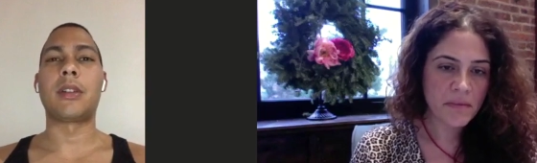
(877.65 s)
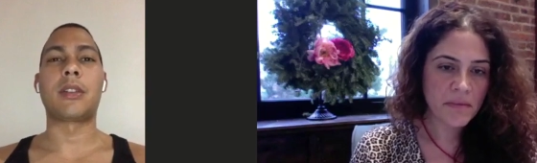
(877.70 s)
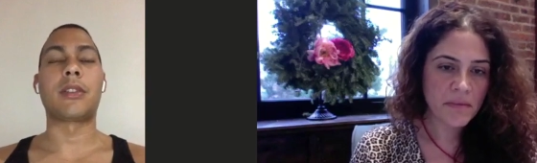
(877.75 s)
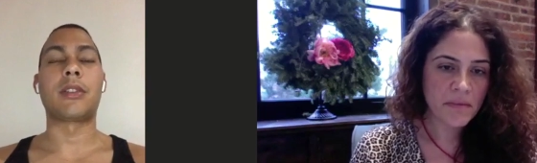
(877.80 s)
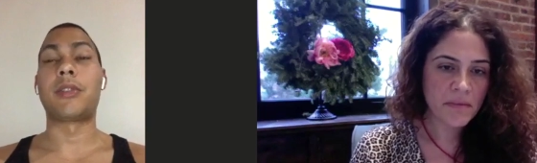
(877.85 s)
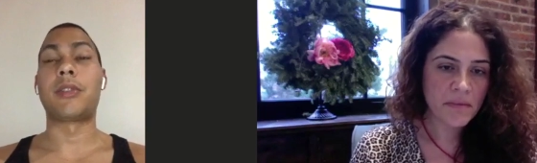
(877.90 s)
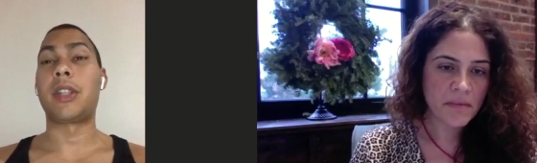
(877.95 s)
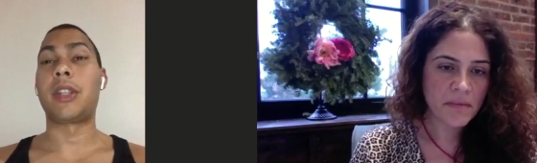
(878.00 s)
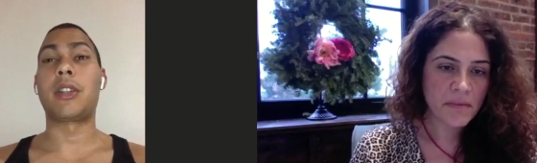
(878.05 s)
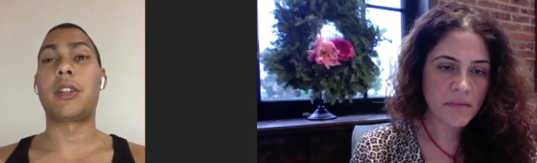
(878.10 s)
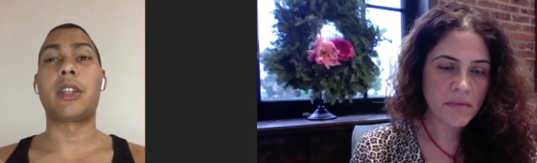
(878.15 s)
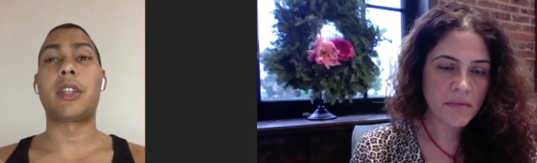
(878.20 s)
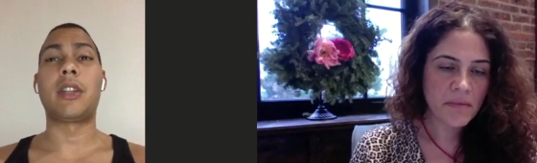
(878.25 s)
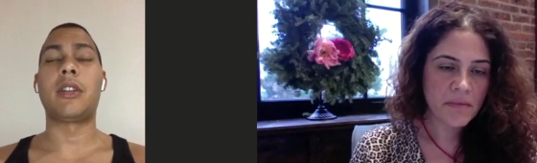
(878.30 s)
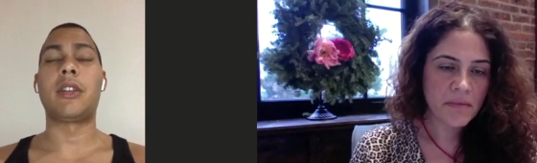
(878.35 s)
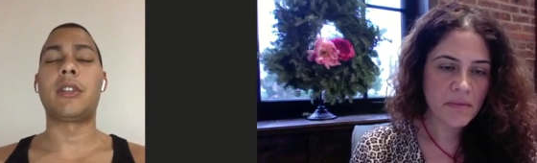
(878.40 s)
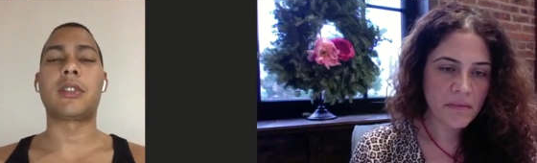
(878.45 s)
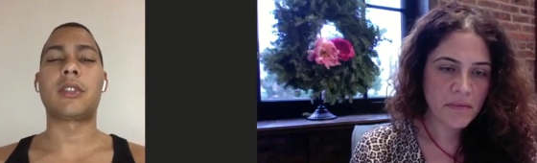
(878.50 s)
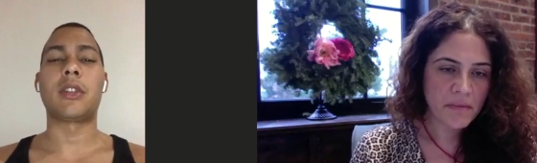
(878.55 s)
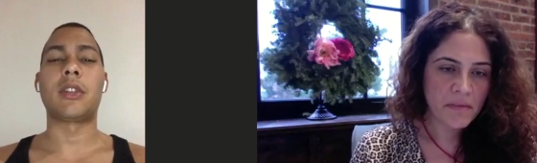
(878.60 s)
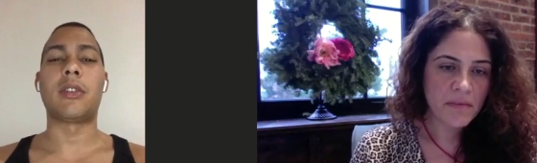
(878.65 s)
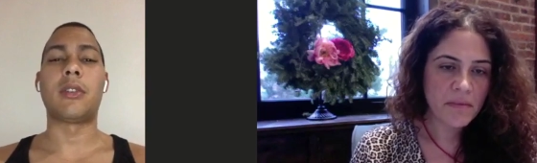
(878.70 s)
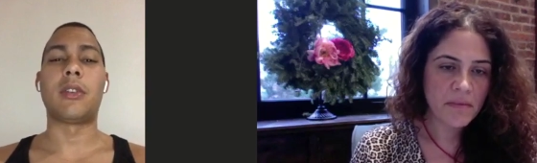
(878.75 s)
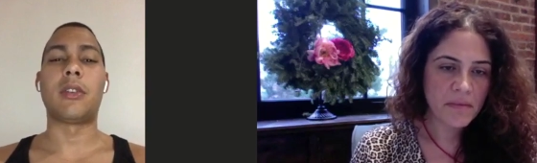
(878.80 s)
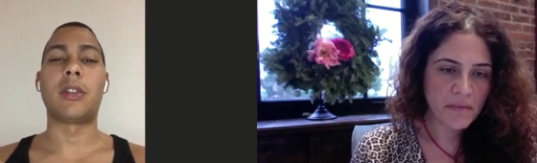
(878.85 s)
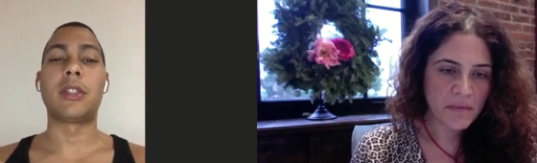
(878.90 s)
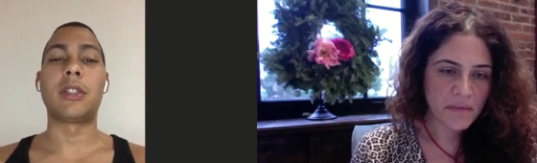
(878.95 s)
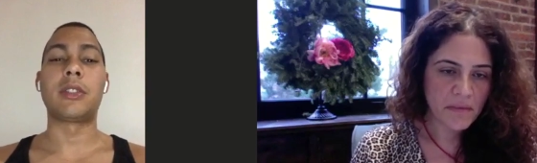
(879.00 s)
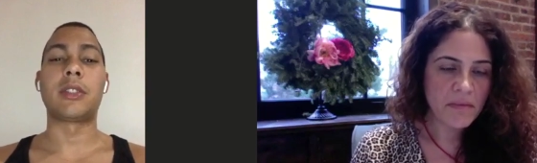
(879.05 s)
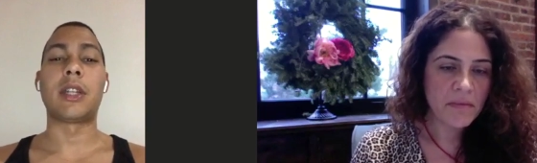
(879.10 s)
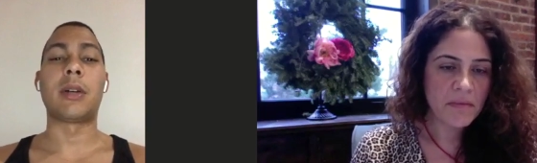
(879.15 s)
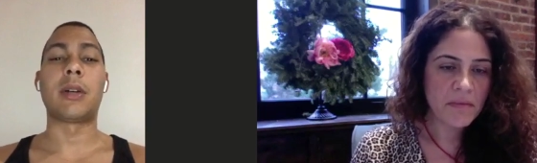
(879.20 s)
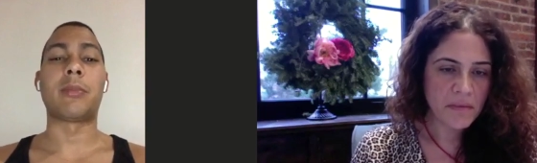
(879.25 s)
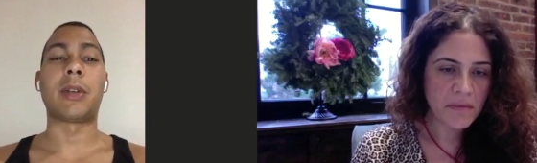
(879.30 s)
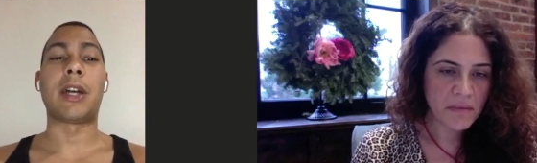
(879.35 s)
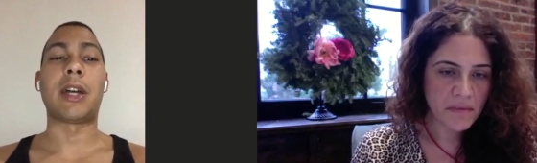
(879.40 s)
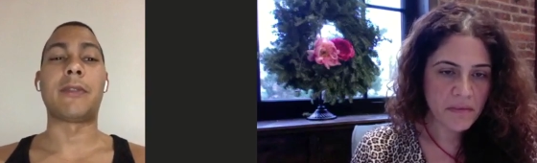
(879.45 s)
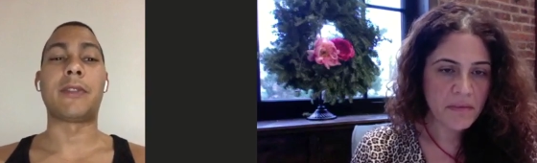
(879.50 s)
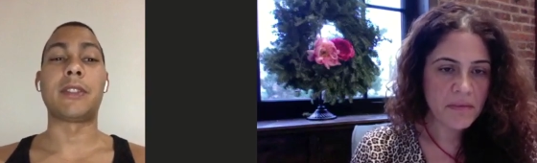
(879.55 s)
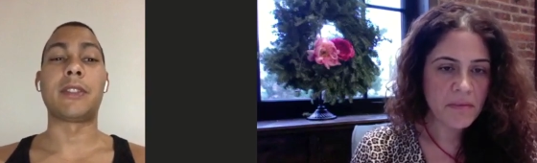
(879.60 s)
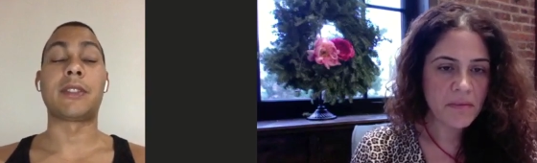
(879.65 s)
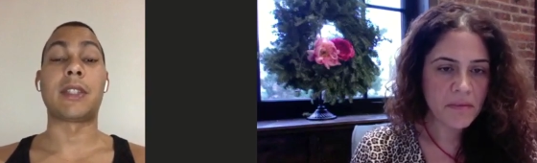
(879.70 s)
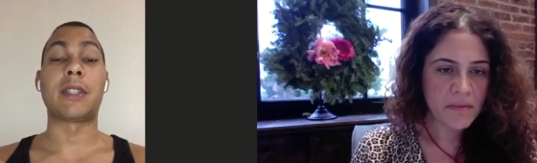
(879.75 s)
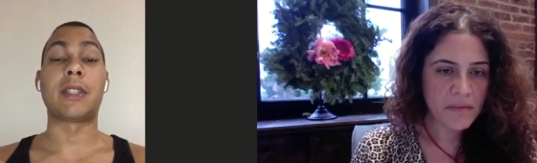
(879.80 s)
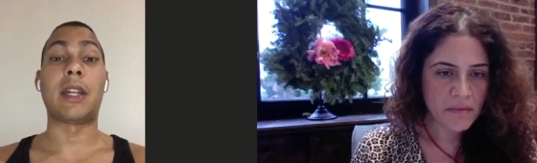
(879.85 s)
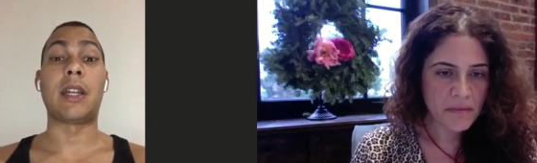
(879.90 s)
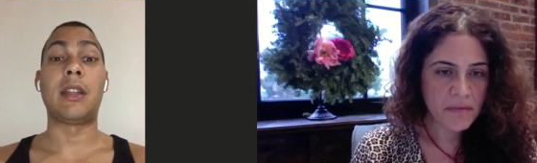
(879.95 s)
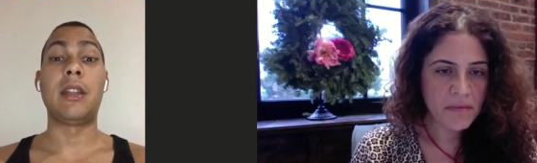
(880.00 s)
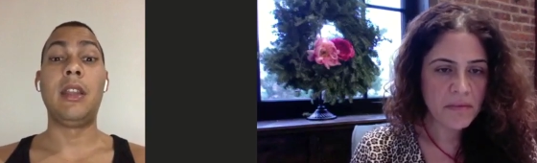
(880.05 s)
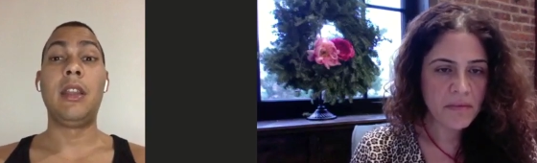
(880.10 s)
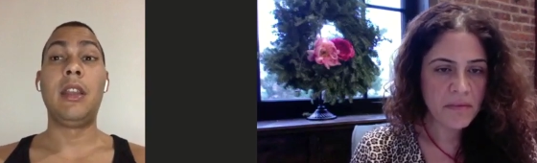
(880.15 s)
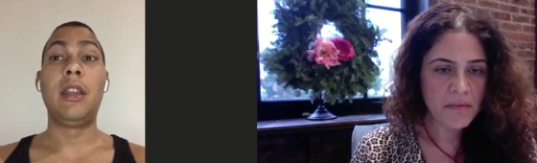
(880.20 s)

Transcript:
Speaker 1: Career Gear, so all these nonprofits that